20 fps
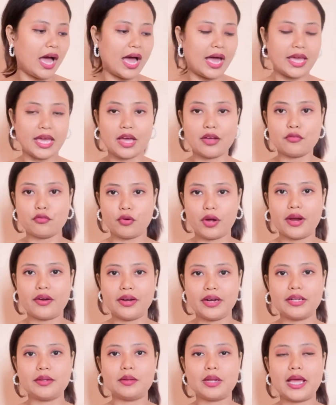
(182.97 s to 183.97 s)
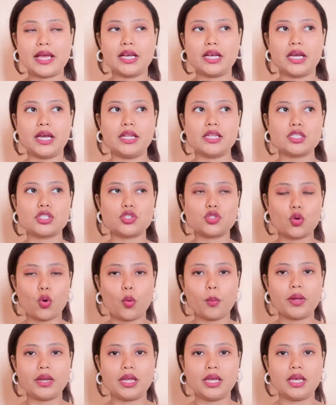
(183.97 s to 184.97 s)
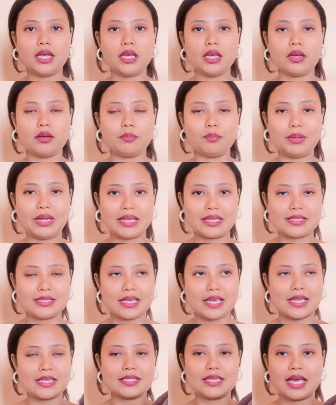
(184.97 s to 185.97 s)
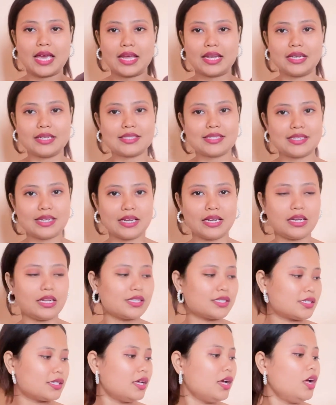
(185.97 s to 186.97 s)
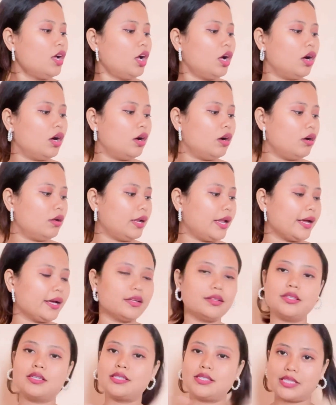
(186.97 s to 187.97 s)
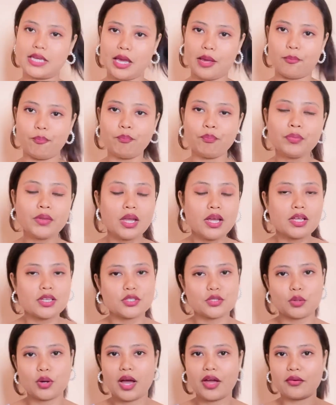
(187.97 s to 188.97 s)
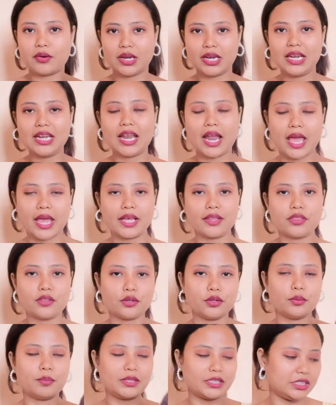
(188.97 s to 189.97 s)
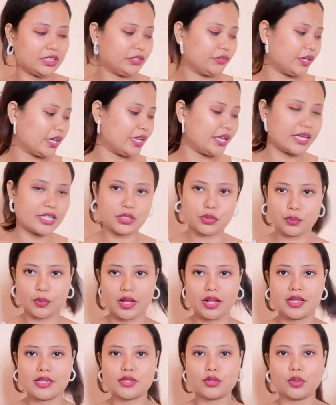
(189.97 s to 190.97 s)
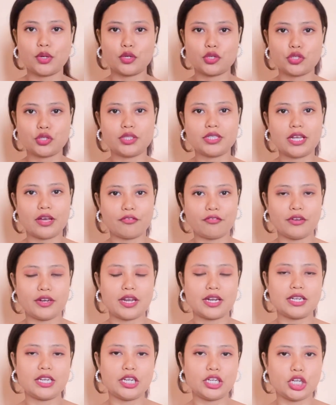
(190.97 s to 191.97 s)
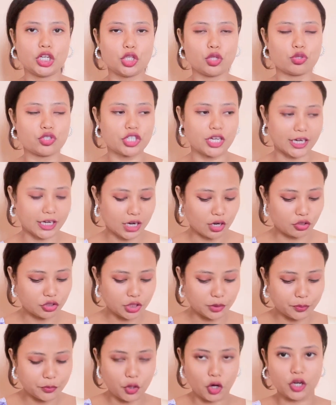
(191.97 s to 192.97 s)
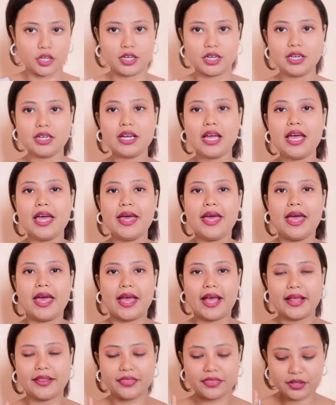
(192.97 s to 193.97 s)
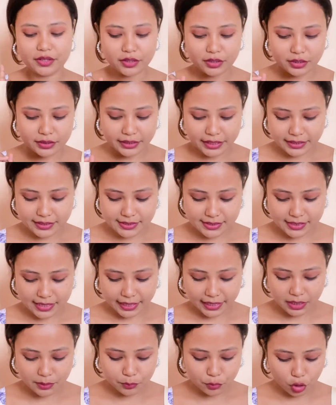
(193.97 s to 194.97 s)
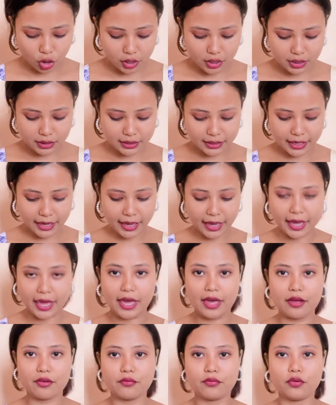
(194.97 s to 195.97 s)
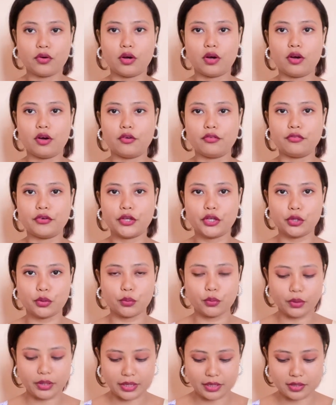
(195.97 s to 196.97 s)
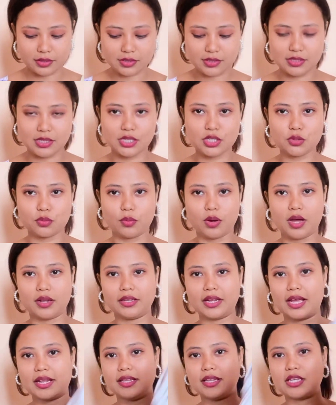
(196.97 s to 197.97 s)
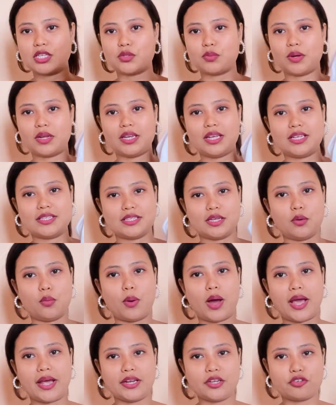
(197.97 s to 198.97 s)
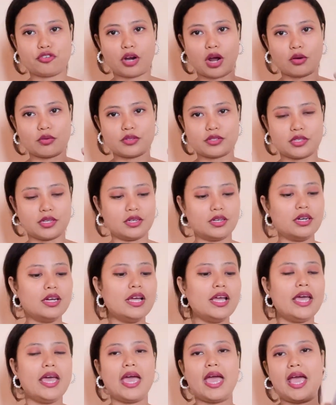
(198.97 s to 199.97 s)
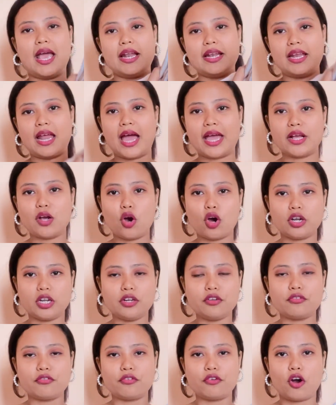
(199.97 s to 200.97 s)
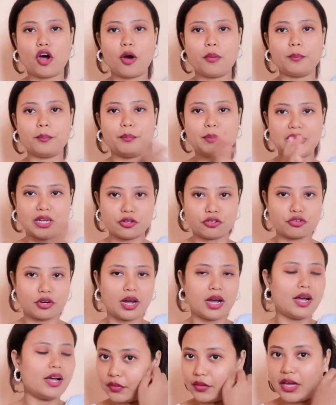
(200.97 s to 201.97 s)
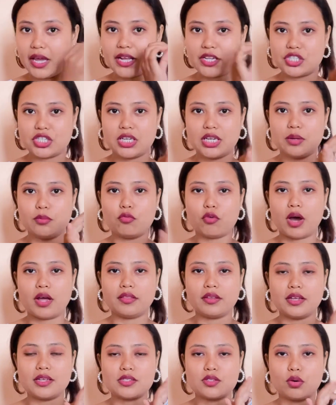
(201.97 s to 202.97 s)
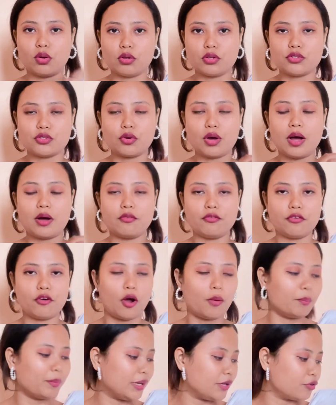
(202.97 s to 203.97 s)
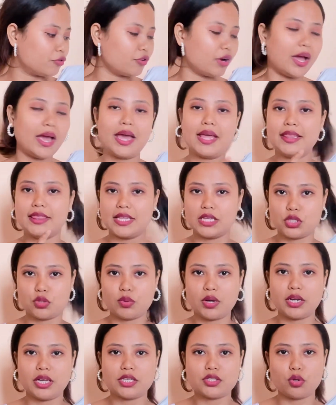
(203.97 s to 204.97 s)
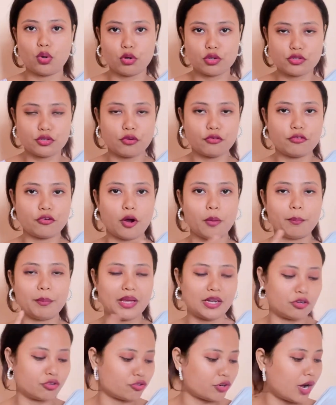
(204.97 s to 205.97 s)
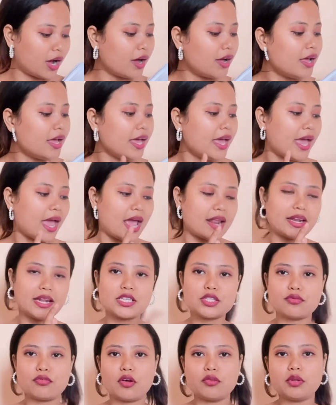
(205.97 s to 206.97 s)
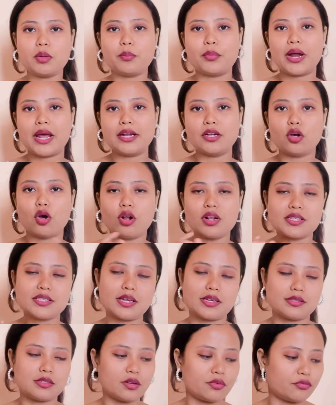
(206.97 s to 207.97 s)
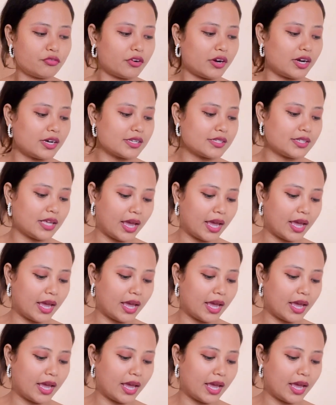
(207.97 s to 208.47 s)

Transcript: I have wear it like in so many places and still it's like the same. So I really like the material as well, so you should definitely need to check out the product. And the second product that I have for you is this one, and this one is a white trouser and I got it from Myntra. The H&M one is also from Myntra and this one is also from Myntra, and it's from the brand called Sassafras.